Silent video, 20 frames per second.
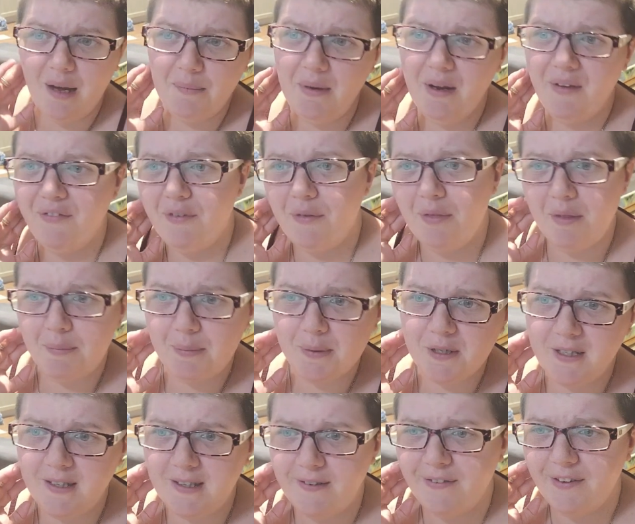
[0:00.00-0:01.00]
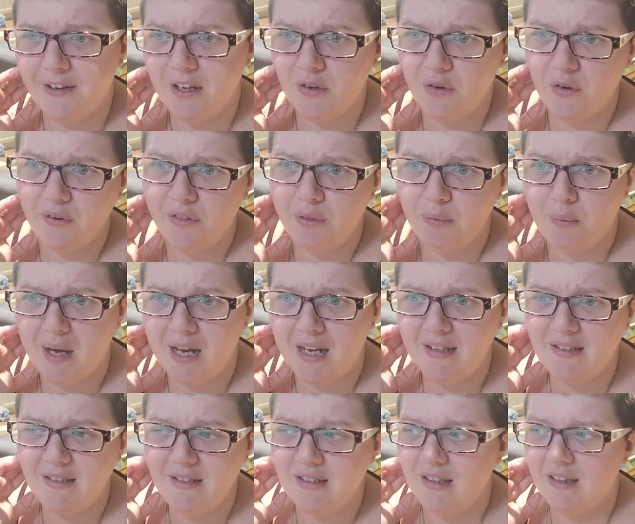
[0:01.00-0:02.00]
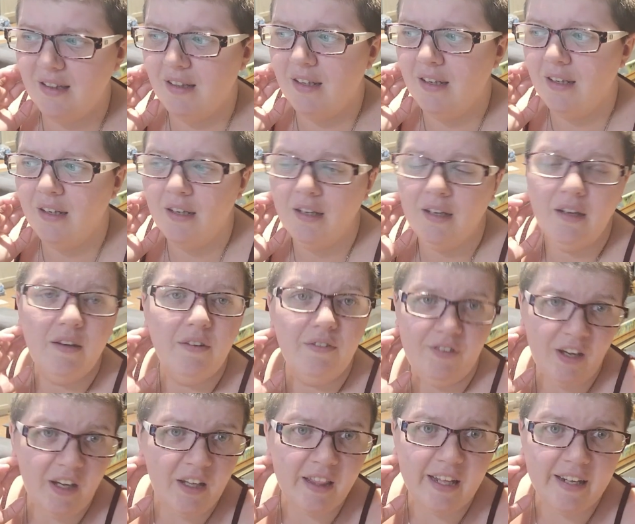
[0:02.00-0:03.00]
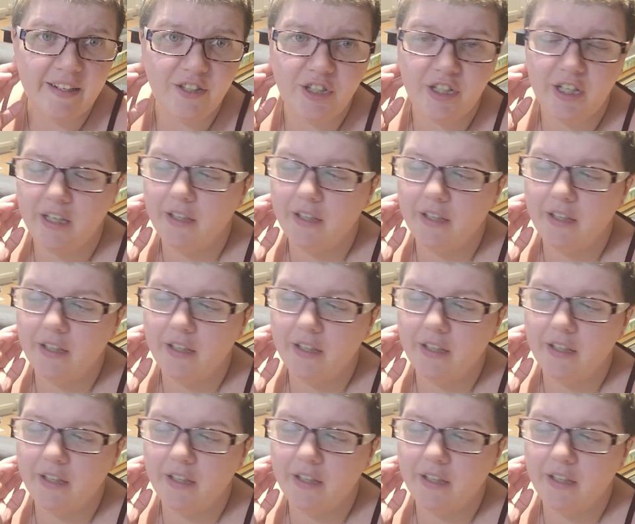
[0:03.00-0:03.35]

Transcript: I'm not from the Pacific Northwest and fuck that